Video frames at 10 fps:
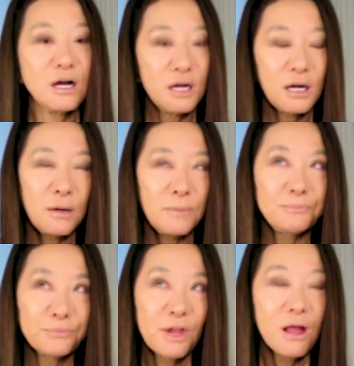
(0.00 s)

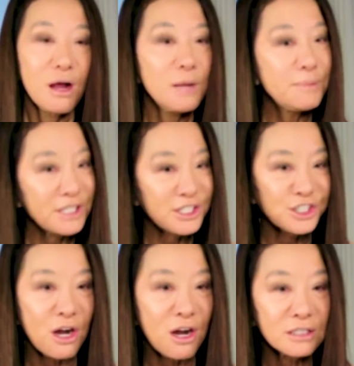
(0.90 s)
a bit
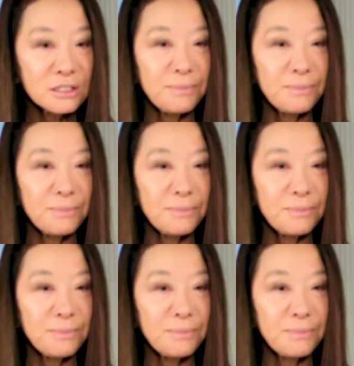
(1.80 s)
shocked,